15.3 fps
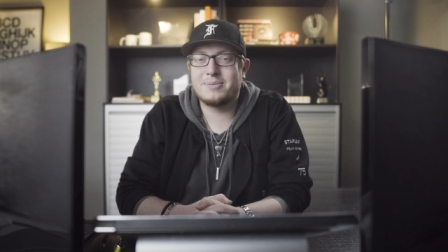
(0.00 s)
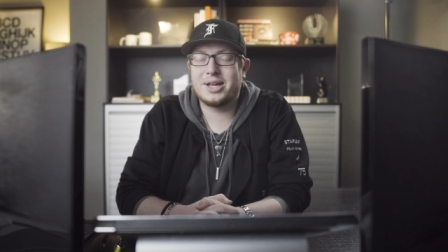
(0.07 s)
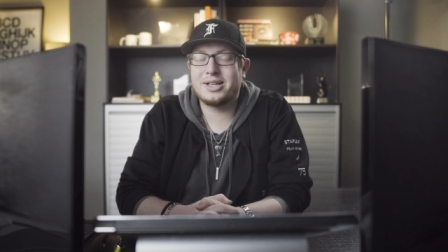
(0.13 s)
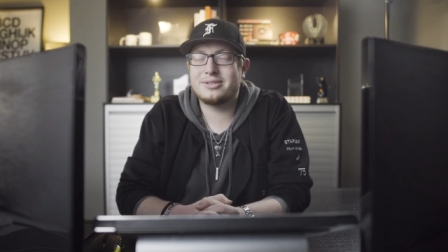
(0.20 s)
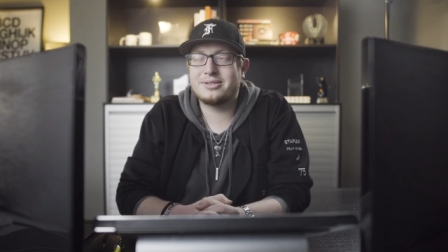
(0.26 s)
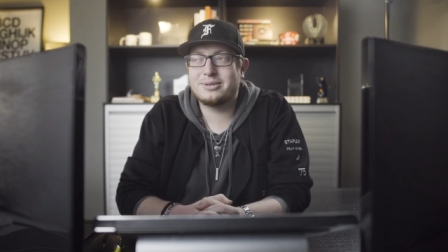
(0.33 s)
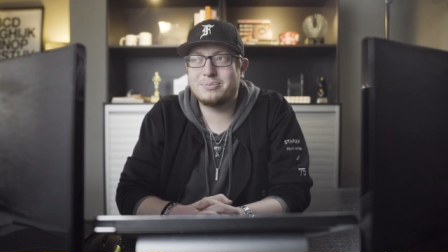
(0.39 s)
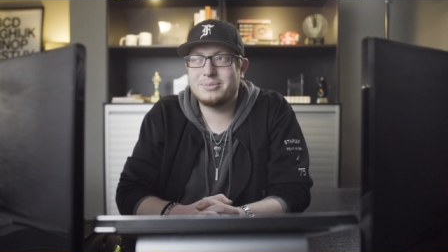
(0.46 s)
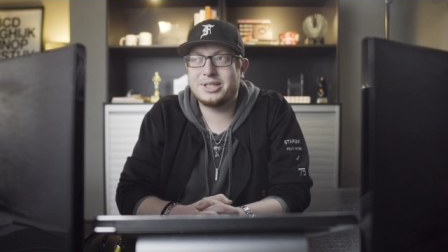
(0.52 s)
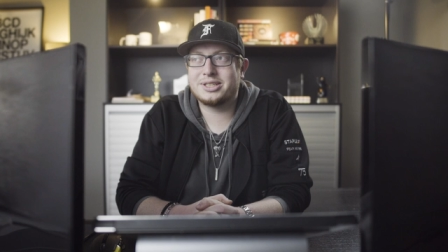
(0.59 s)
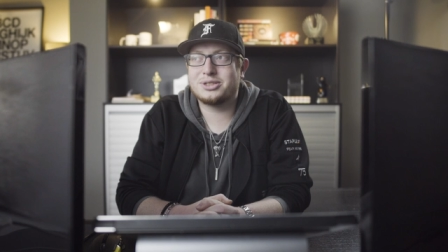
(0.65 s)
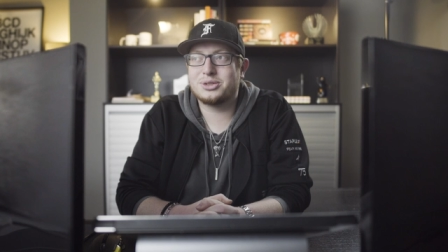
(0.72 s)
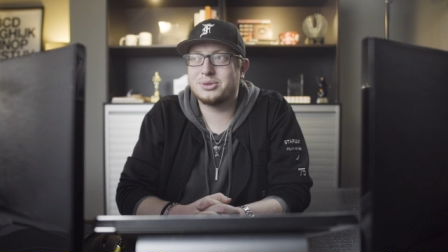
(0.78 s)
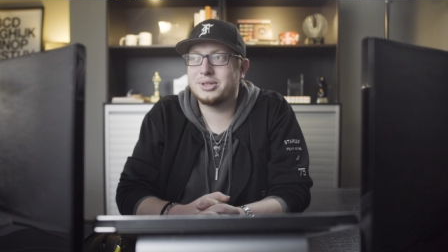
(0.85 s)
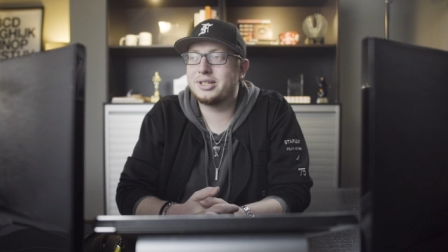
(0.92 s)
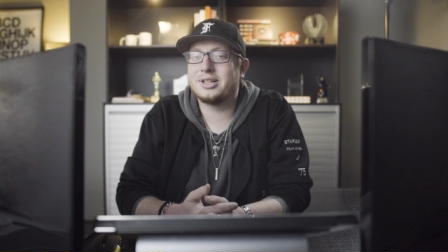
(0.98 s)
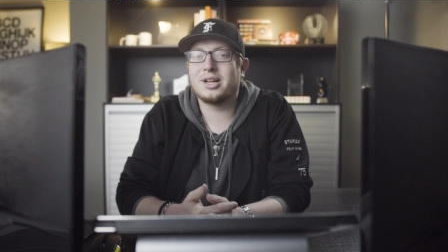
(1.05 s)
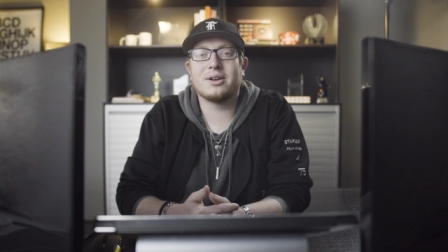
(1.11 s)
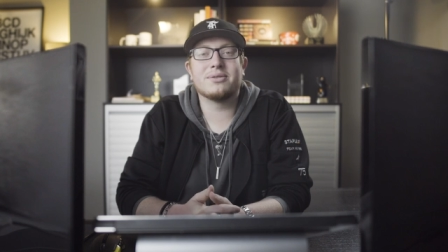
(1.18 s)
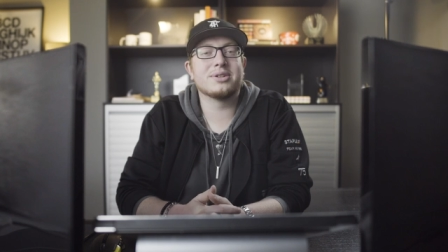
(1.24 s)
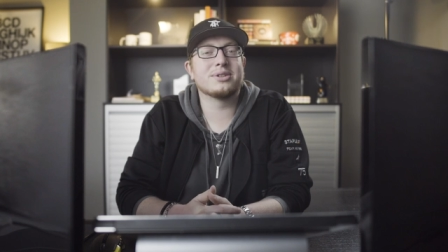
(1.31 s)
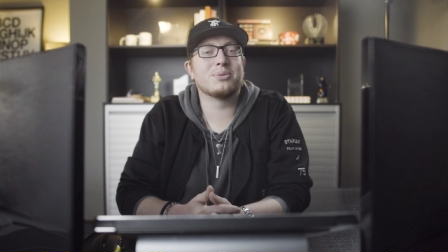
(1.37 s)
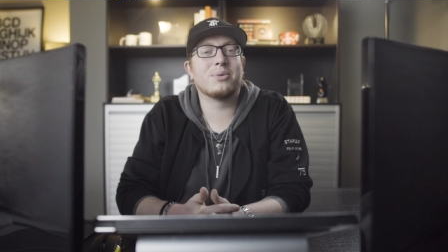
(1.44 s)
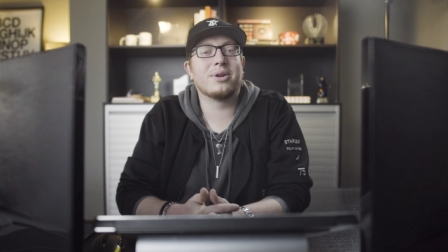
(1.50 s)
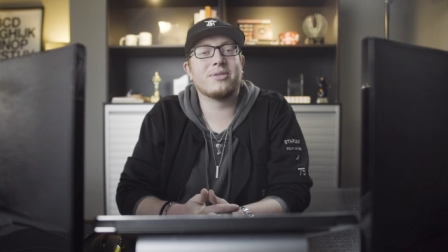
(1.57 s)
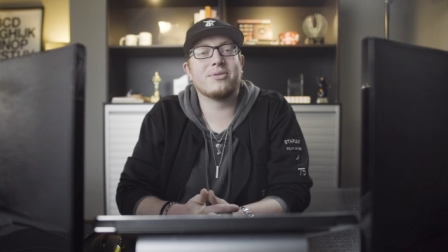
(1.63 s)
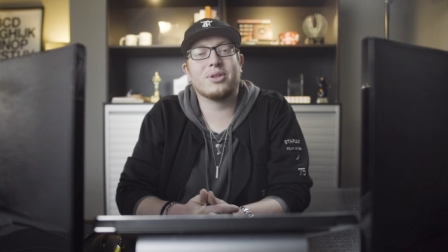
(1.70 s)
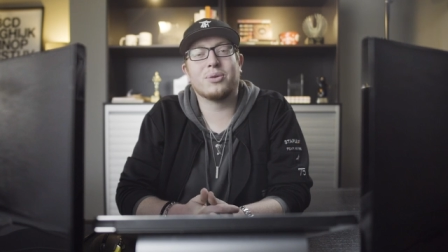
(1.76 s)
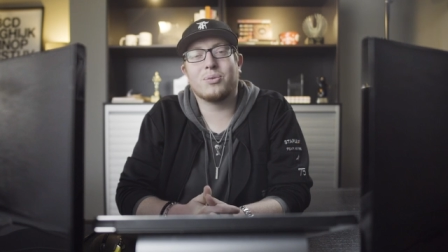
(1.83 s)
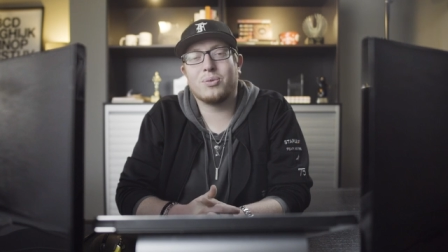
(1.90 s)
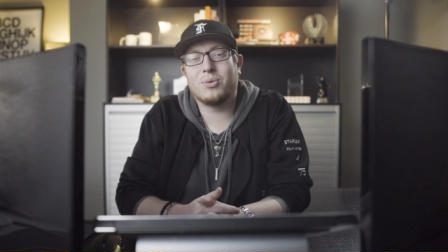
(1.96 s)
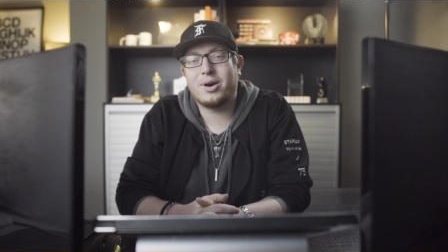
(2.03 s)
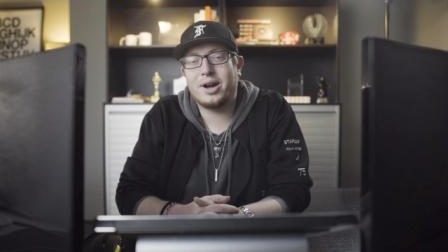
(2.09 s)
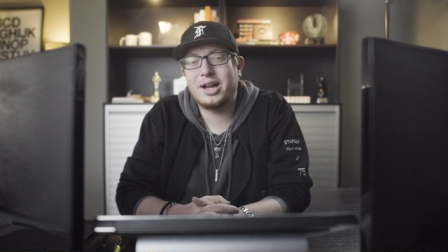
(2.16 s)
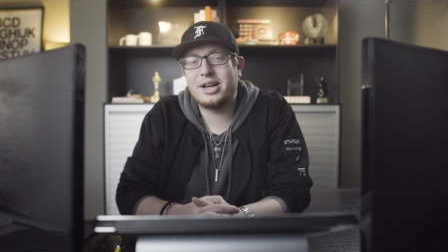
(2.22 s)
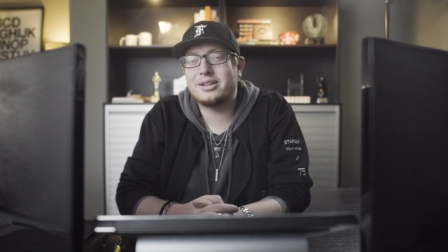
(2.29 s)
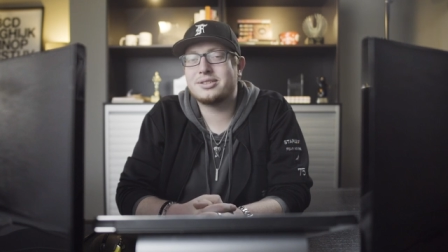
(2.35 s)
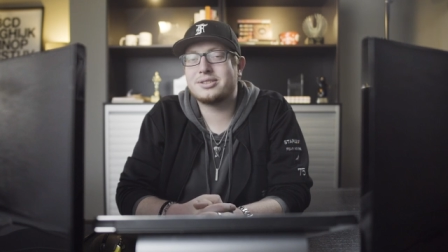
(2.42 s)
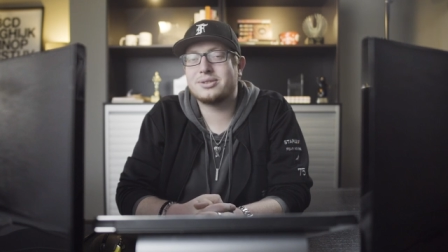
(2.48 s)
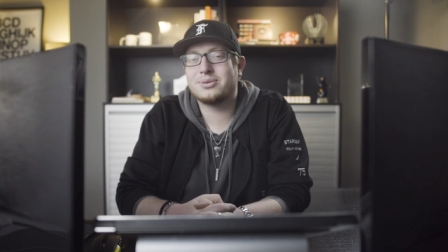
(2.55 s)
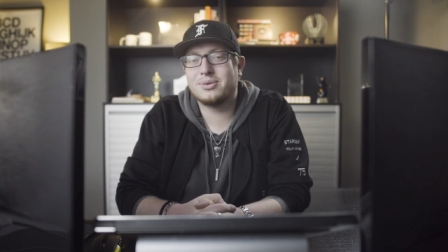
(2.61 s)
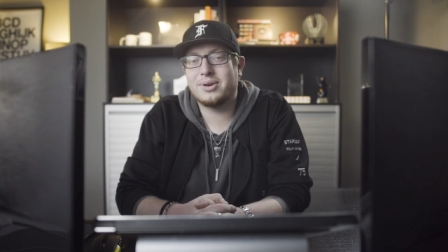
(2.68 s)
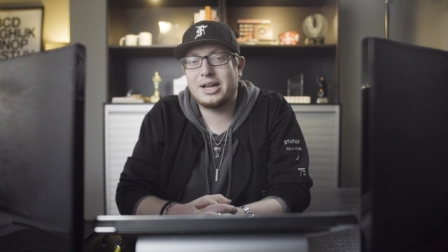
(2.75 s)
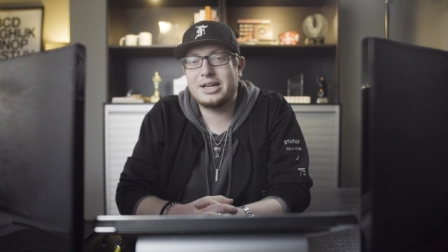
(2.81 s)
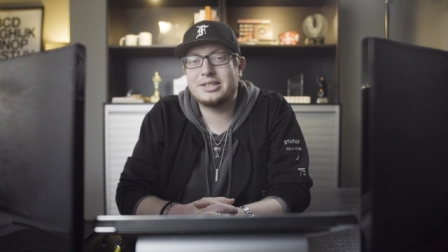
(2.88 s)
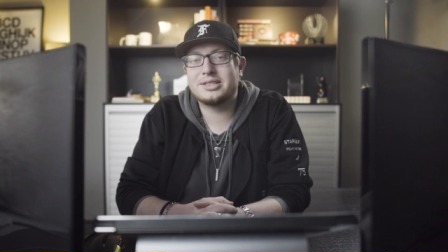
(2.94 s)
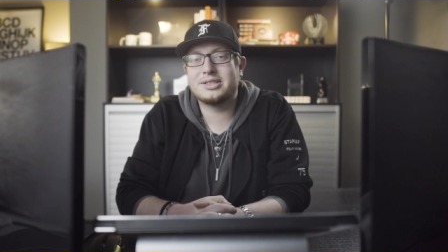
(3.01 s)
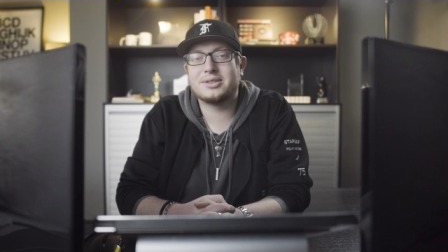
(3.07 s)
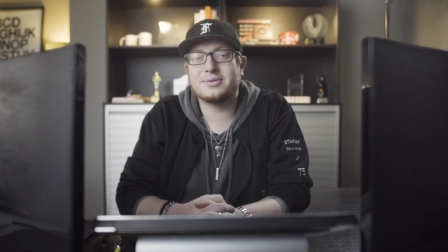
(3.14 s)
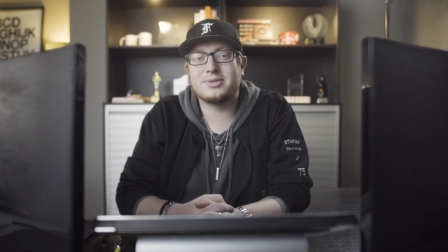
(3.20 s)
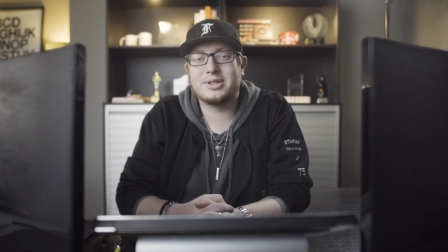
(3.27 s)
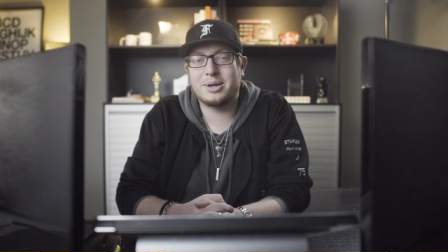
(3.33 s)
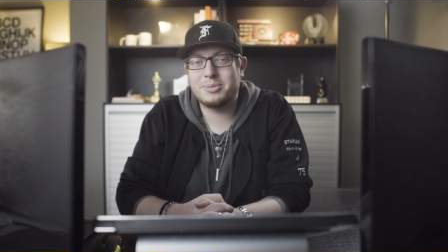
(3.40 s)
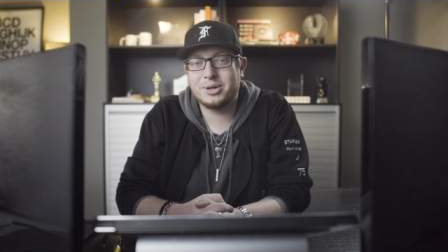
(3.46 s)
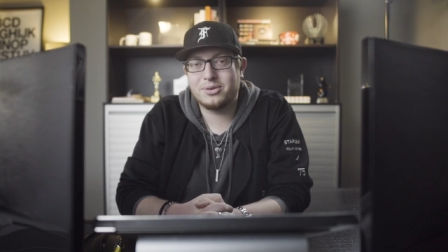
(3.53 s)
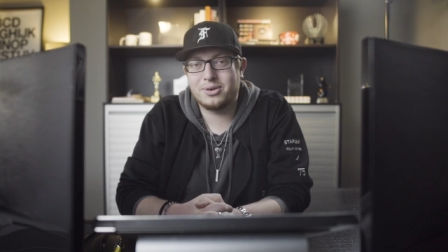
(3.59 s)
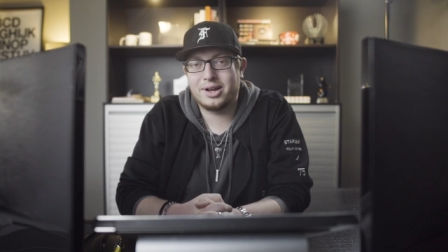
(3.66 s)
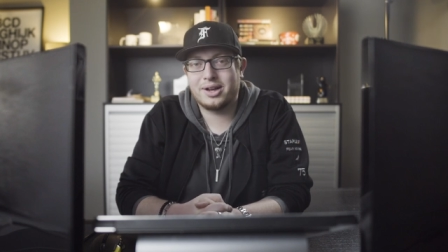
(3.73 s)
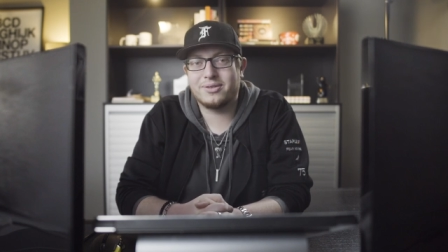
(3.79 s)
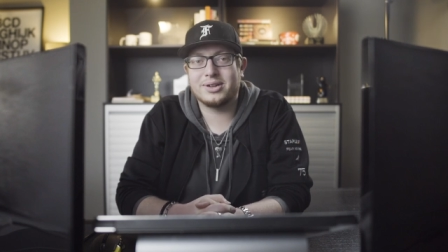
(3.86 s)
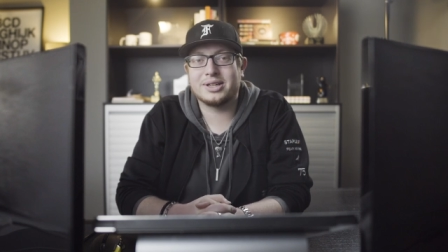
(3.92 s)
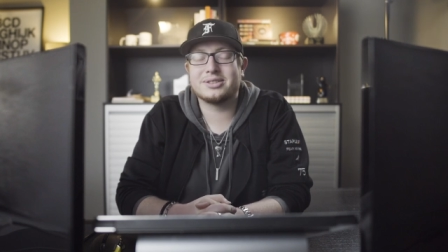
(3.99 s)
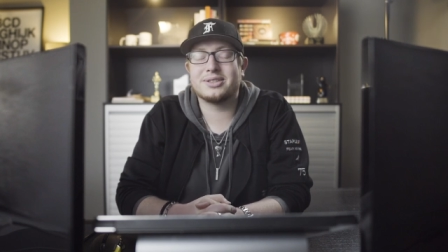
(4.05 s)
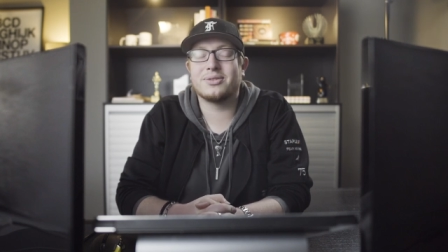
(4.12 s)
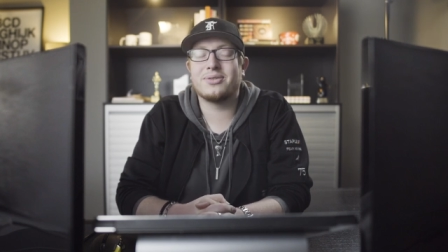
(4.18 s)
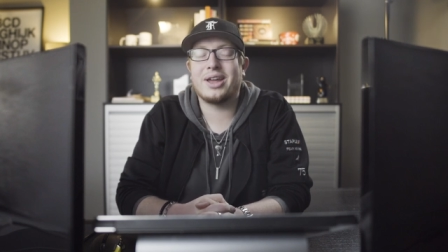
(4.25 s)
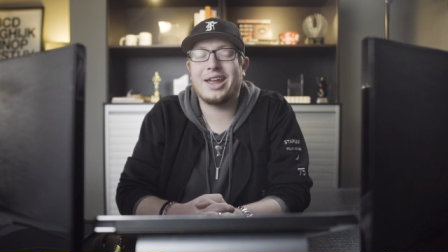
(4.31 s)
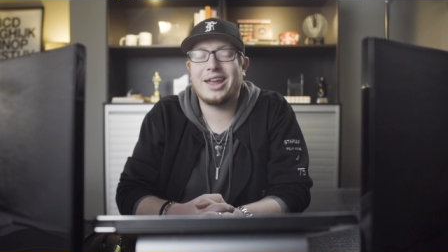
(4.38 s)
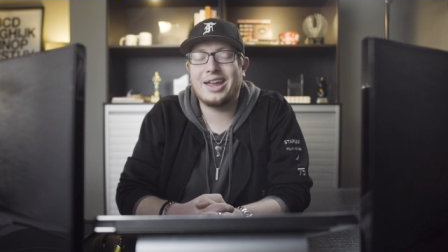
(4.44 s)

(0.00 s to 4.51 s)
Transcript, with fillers: Men's ministry covers one of the widest ranges of demographics of